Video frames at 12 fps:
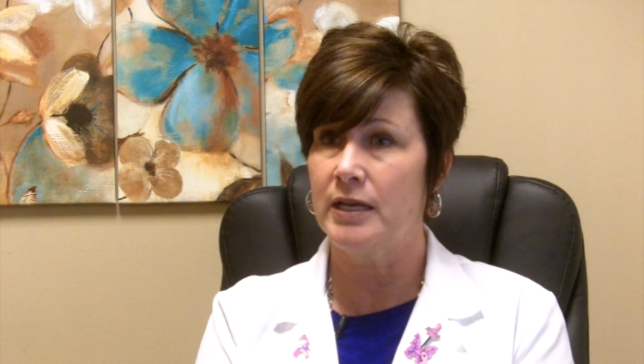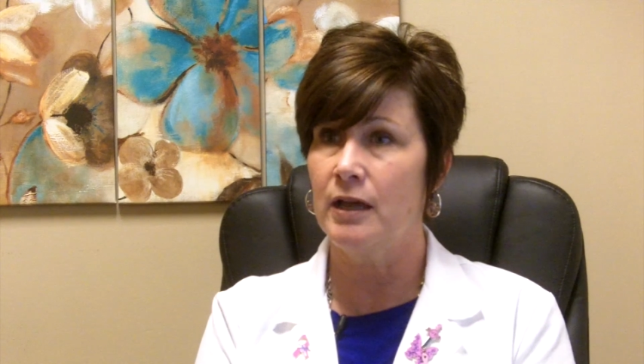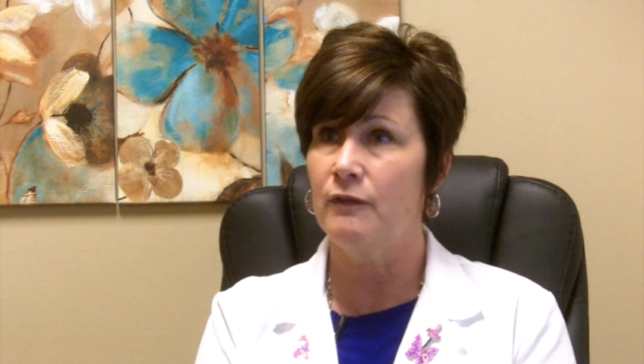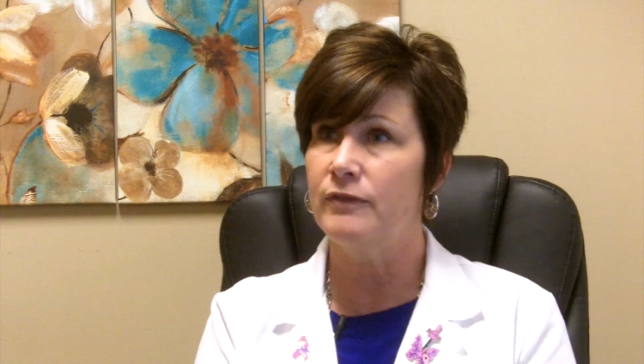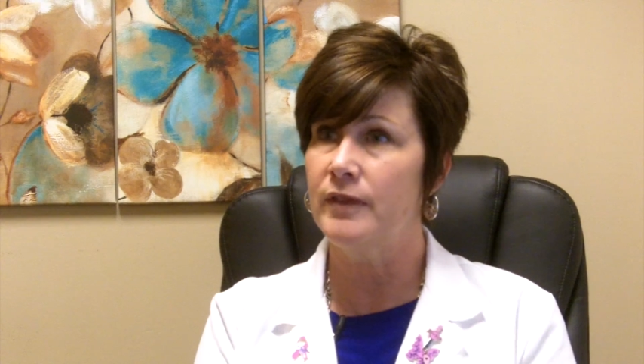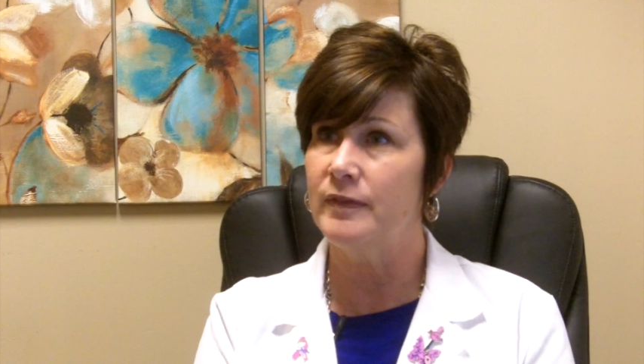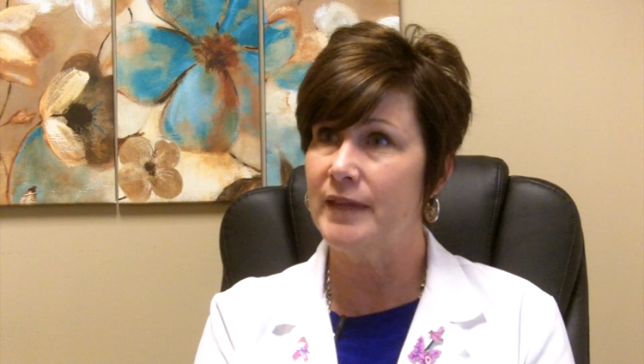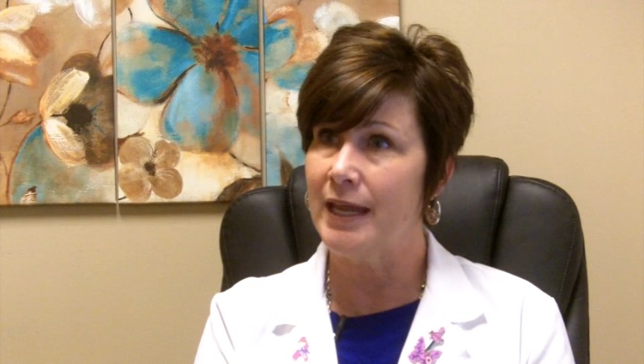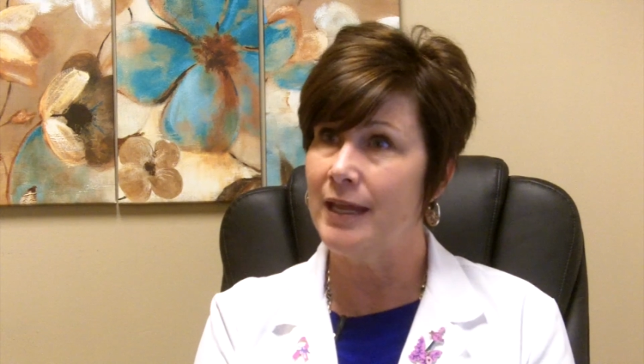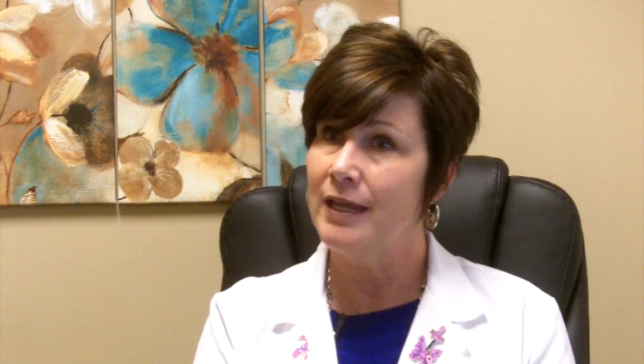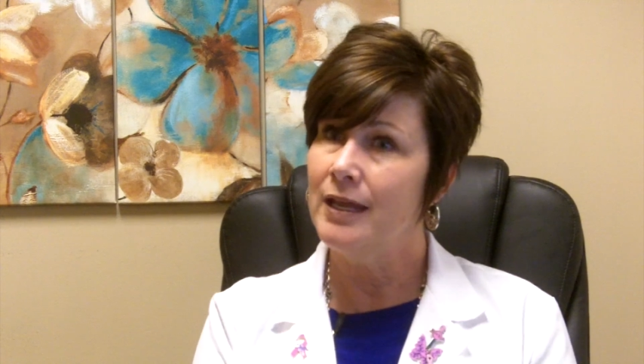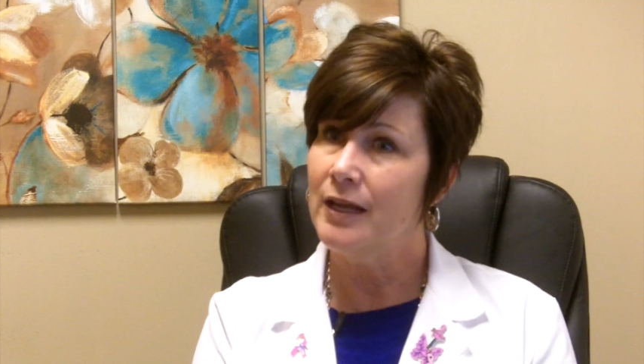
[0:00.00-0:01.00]
enough that
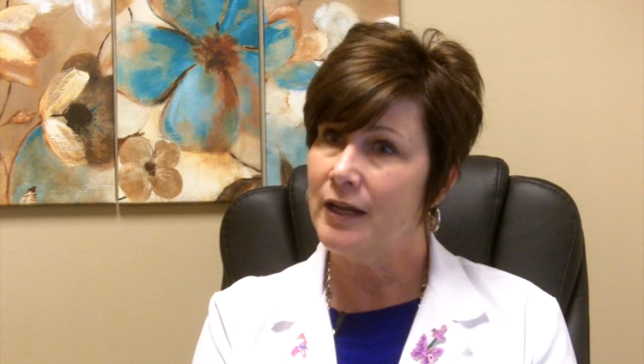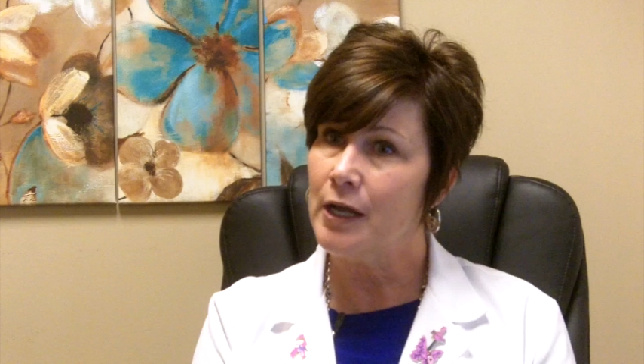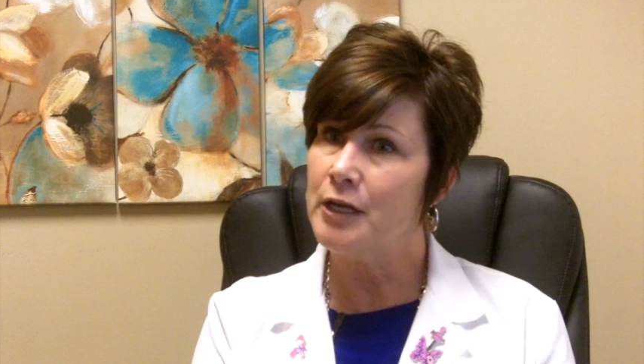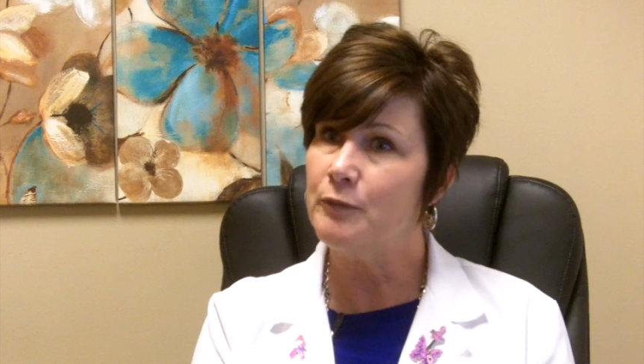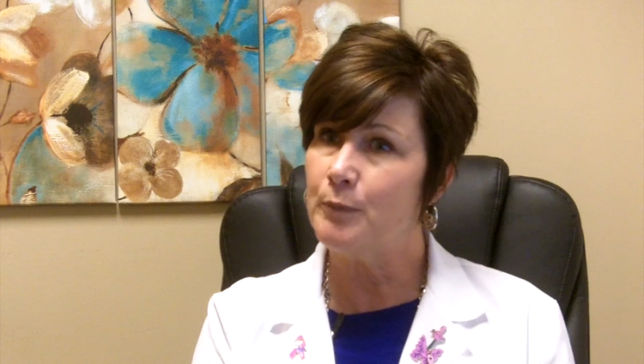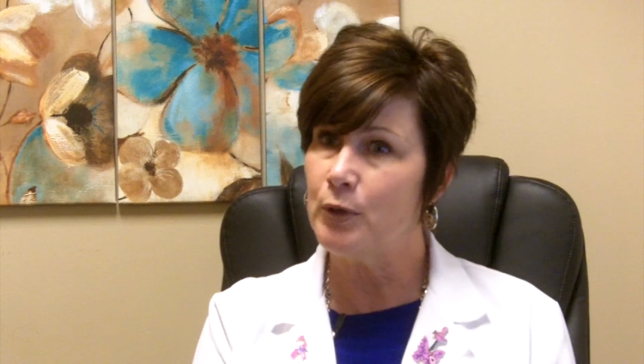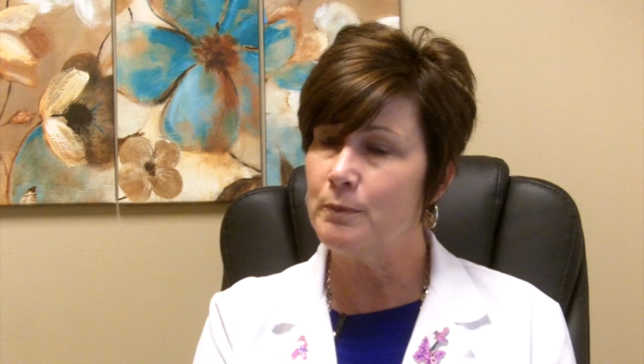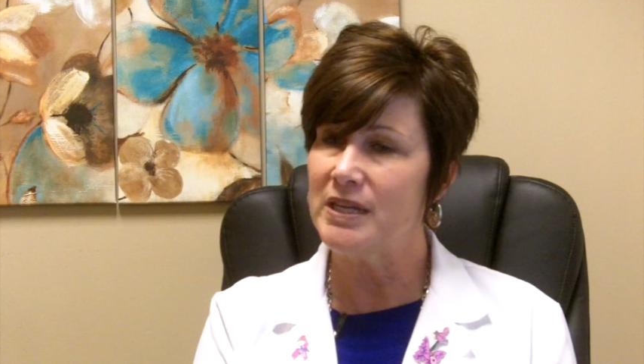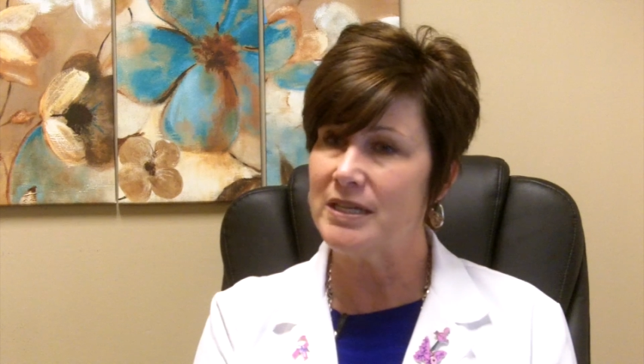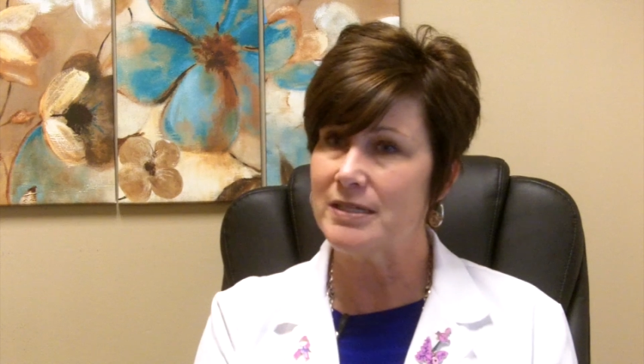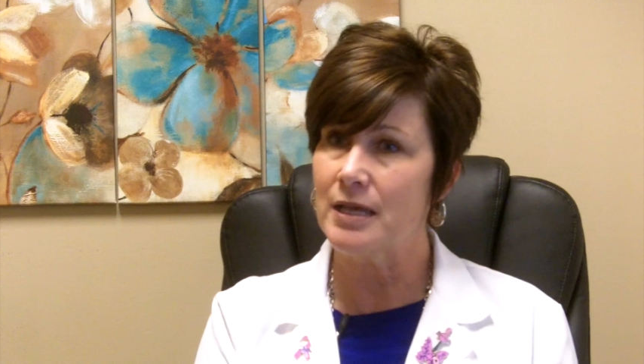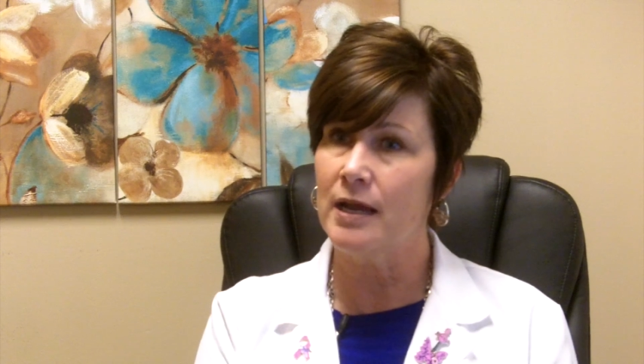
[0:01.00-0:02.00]
they kind of put
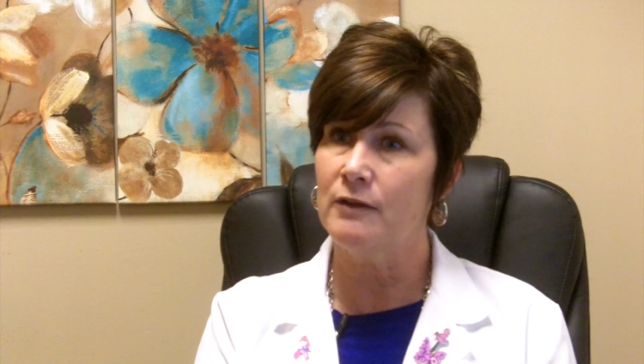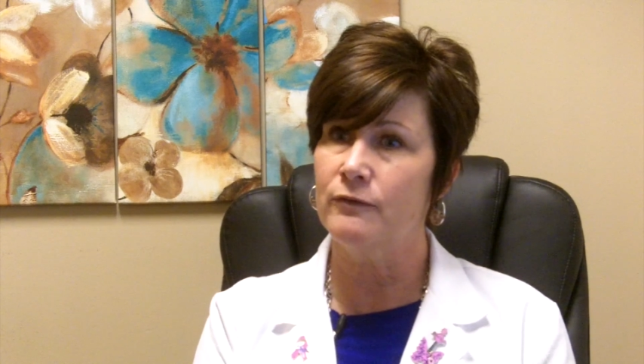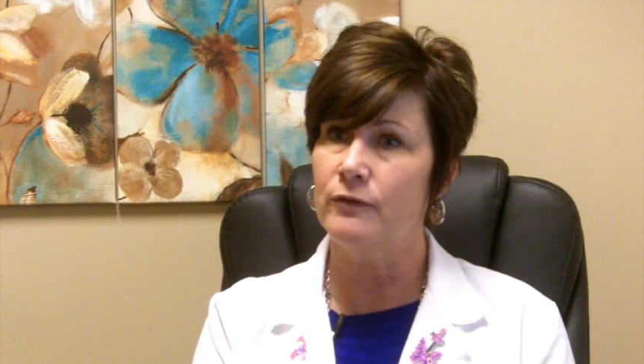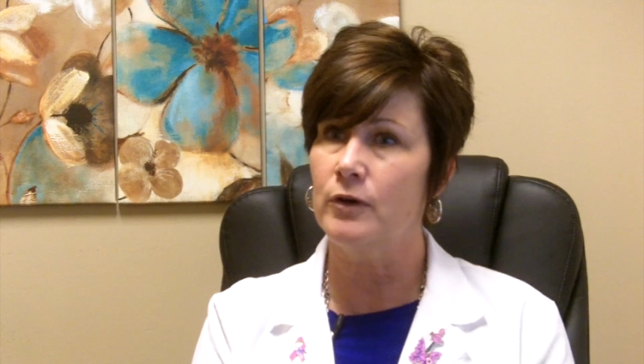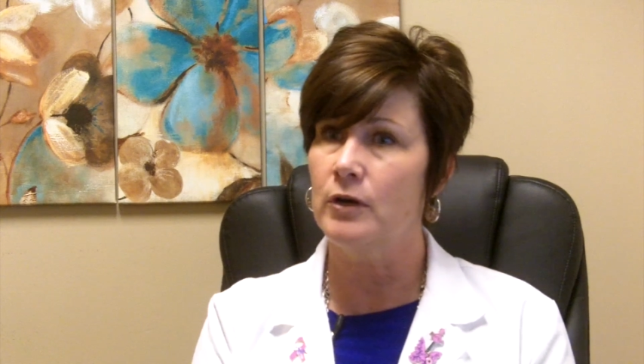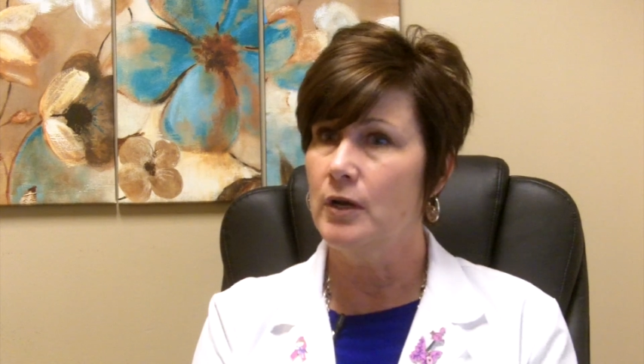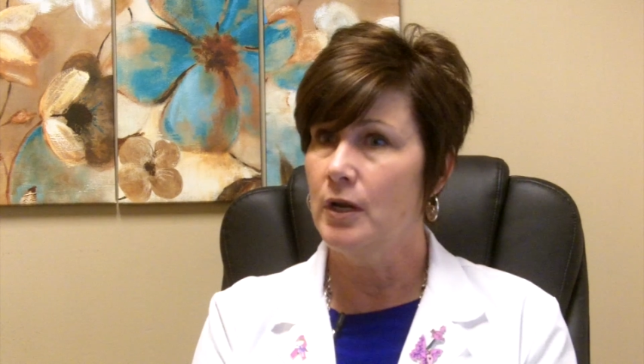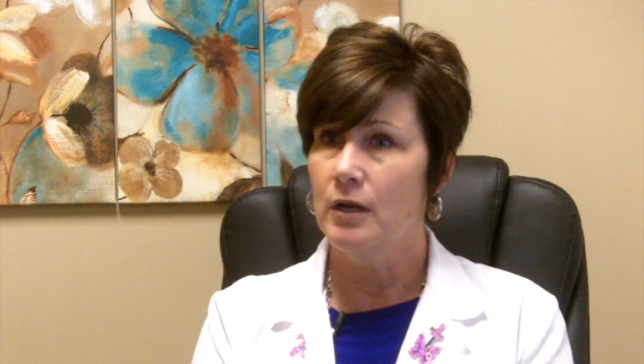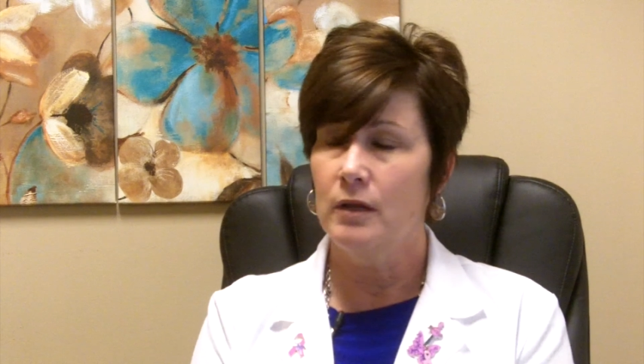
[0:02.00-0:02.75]
me aside for